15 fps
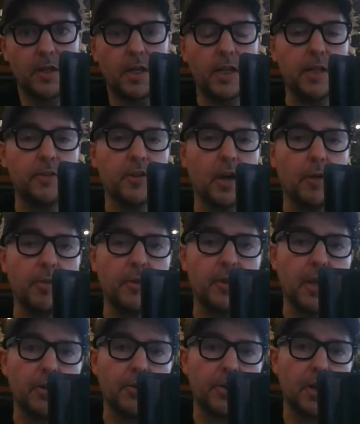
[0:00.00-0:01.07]
any time of the
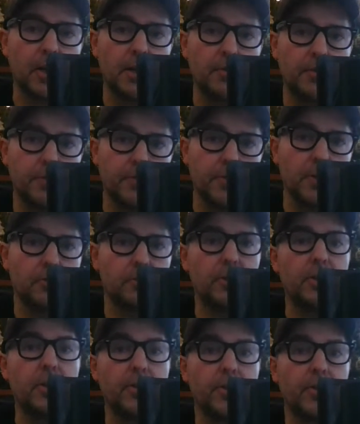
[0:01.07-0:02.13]
day or night for
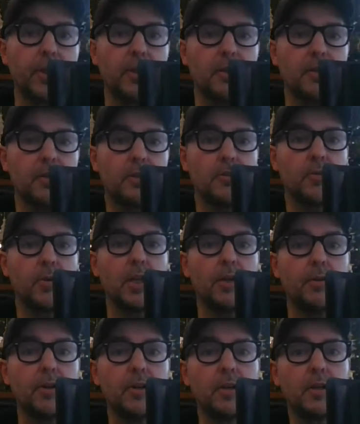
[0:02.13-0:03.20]
virtually nothing to
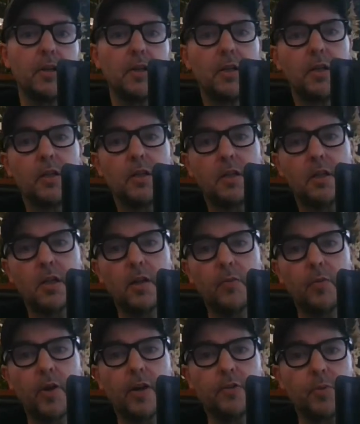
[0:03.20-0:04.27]
anyone, uh,
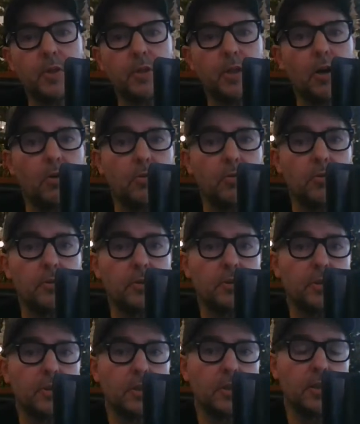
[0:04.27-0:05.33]
whereas with gold,
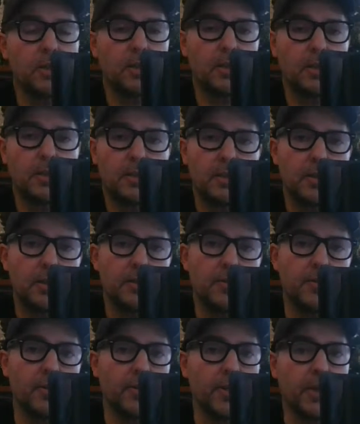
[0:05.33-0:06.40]
it's
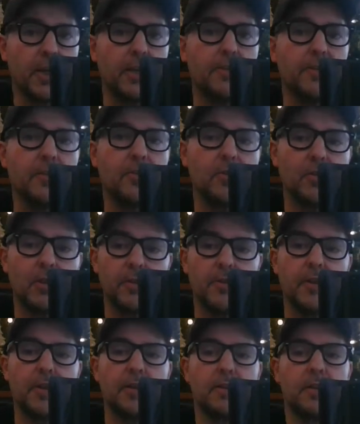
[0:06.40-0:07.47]
not the case at all, is
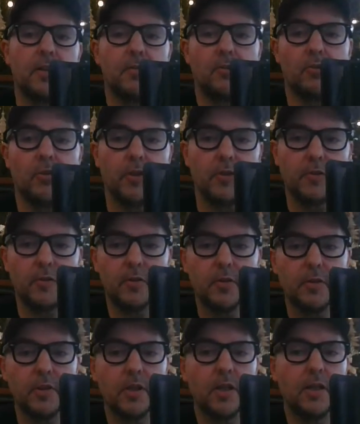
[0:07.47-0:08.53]
it? And I'm sure there's
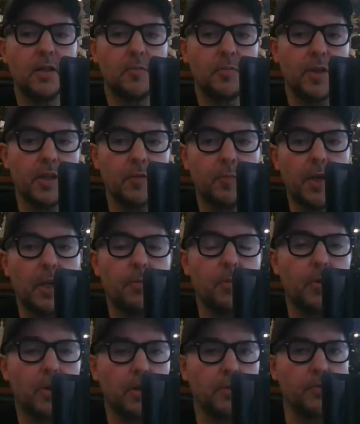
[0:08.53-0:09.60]
plenty of
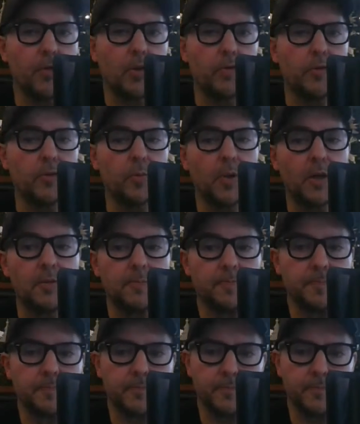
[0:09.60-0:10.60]
paperwork involved as well.